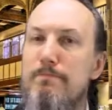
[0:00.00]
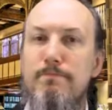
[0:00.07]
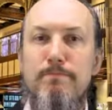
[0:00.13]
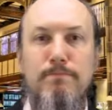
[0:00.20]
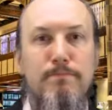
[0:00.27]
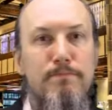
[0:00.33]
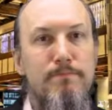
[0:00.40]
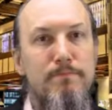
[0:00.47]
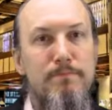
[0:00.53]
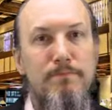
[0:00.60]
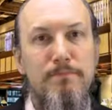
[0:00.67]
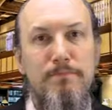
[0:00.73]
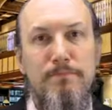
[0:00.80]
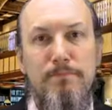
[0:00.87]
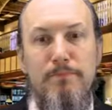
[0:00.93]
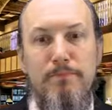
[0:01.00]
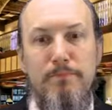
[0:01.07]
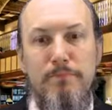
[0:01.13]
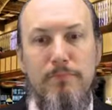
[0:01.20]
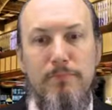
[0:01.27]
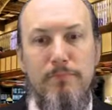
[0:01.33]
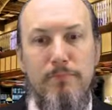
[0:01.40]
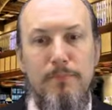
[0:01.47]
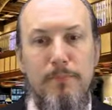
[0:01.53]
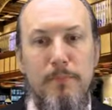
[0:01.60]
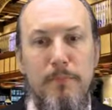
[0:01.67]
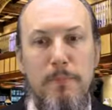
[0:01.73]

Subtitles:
(silence)